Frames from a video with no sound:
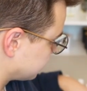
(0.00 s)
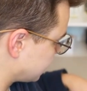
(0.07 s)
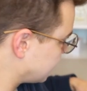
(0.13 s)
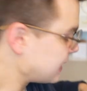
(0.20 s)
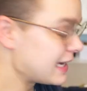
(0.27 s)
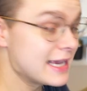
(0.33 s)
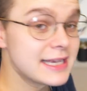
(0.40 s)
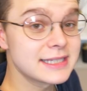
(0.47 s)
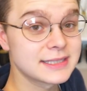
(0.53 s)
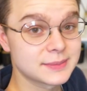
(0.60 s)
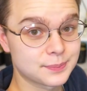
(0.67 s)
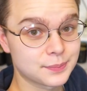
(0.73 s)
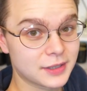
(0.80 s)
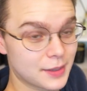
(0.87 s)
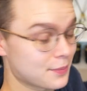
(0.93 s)
It is
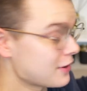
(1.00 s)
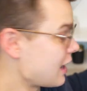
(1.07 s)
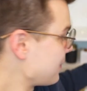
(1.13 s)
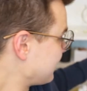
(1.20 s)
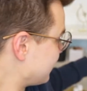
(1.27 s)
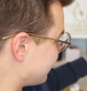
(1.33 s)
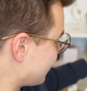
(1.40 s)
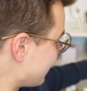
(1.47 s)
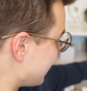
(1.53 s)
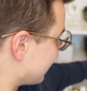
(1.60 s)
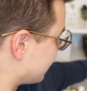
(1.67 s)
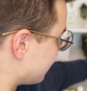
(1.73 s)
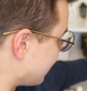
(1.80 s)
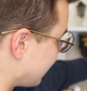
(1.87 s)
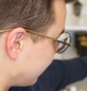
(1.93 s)
pretty prominent though out
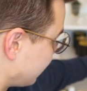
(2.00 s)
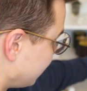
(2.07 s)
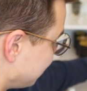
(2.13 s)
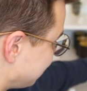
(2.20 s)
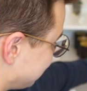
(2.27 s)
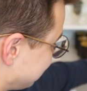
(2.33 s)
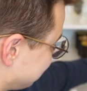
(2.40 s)
of the bottle.